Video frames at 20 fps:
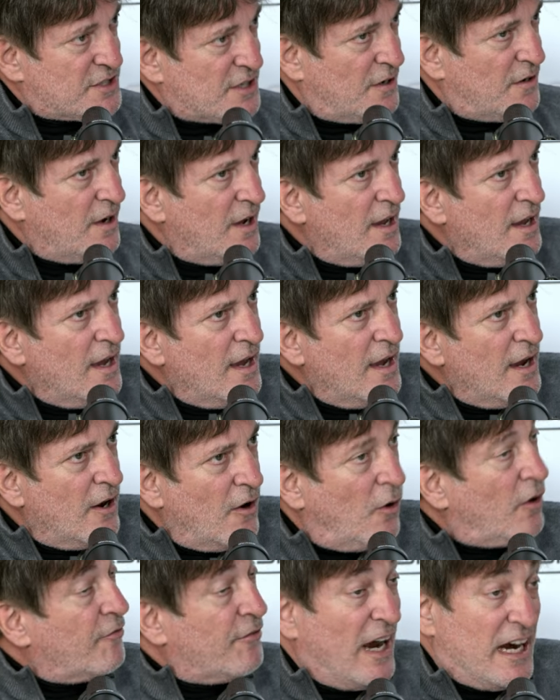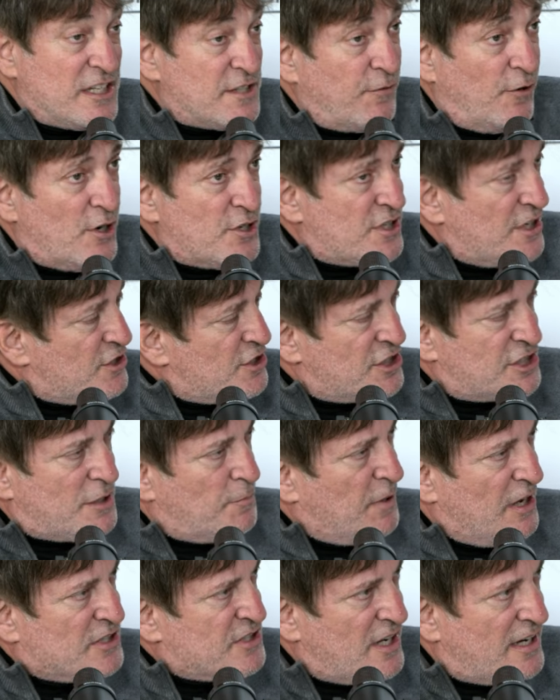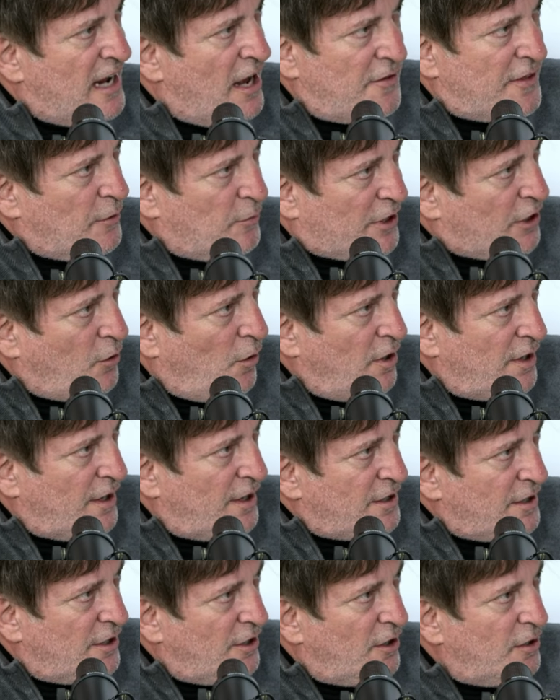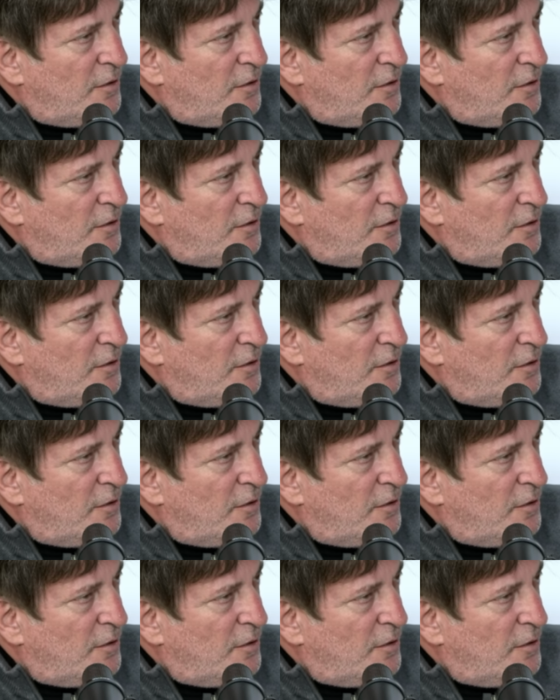So, or vice versa. It just depends on how they record it,